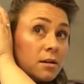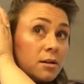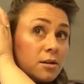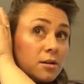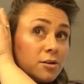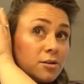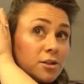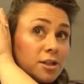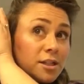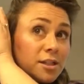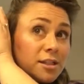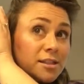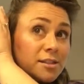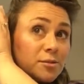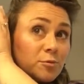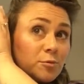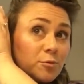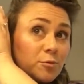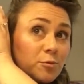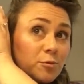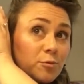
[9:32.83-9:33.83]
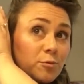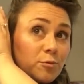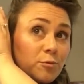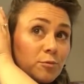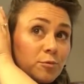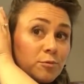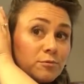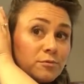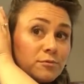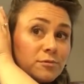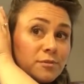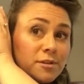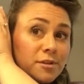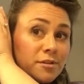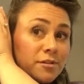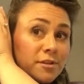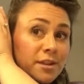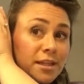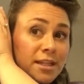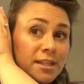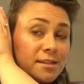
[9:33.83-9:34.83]
you just
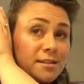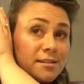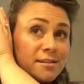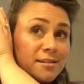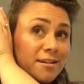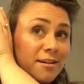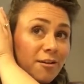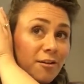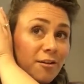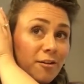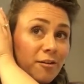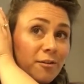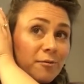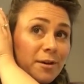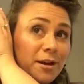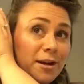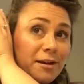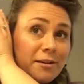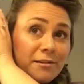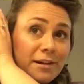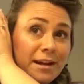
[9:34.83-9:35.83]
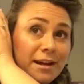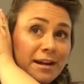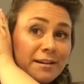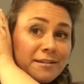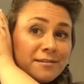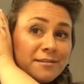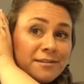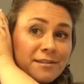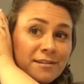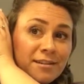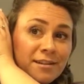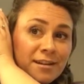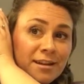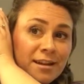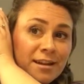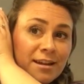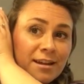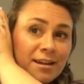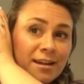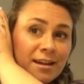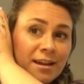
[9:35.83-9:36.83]
do this all the way around.
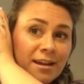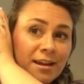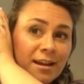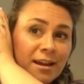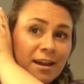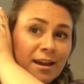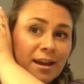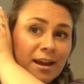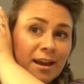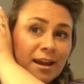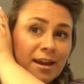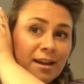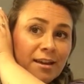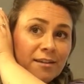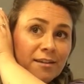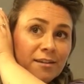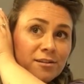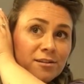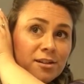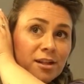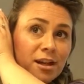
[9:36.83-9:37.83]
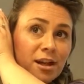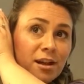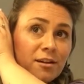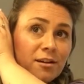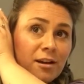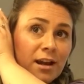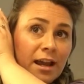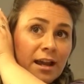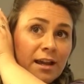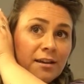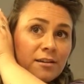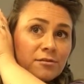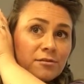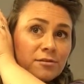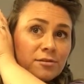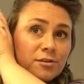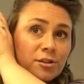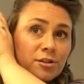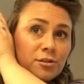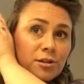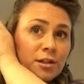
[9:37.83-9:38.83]
And there's other
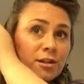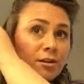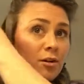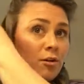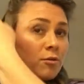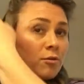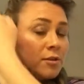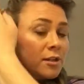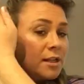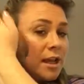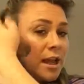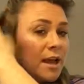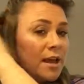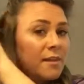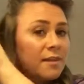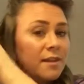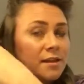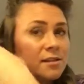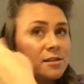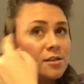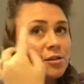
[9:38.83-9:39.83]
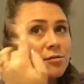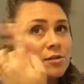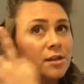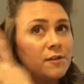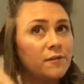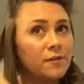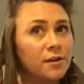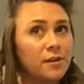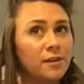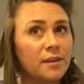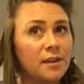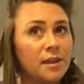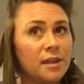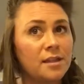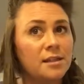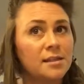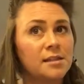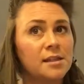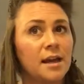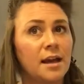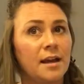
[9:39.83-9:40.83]
angles you can hold it at that do different
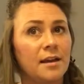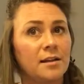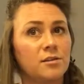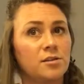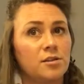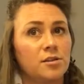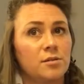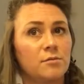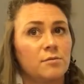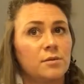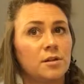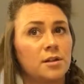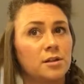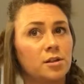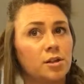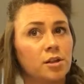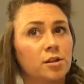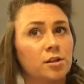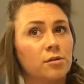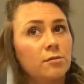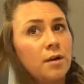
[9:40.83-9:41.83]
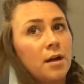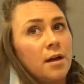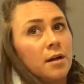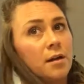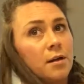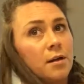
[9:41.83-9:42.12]
things. I actually want to do